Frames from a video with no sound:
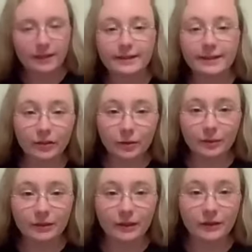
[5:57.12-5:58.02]
Now that
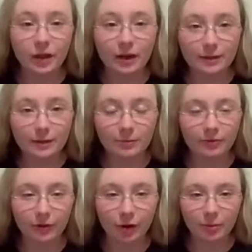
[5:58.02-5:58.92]
we have a long enough
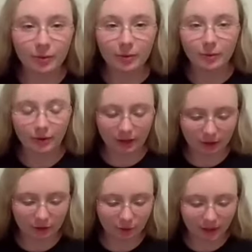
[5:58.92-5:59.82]
rope, we're going
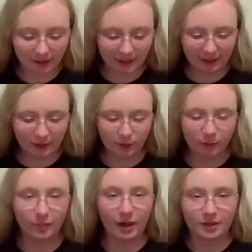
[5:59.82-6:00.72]
to twist it into a
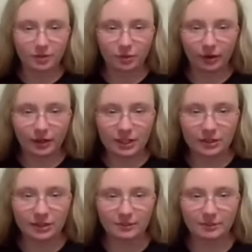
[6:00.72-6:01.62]
pretzel. We're going to do
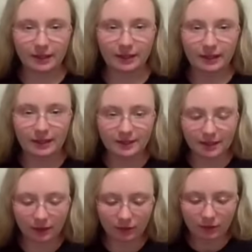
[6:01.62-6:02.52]
this by laying it
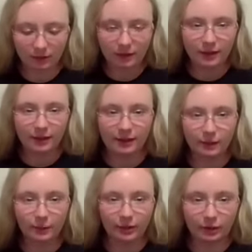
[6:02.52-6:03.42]
down, and
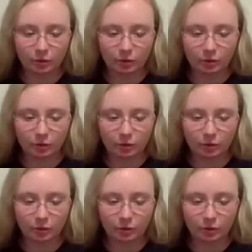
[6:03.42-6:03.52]
then we're going